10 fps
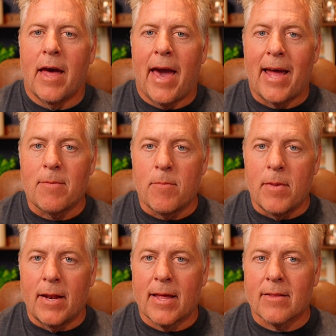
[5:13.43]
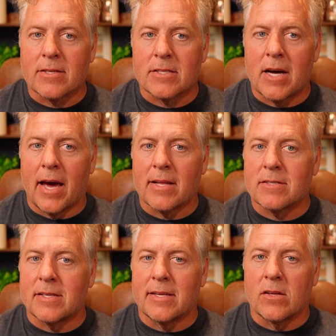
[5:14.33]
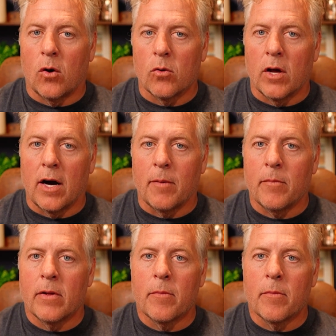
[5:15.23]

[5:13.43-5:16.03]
admitting that science didn't hold up,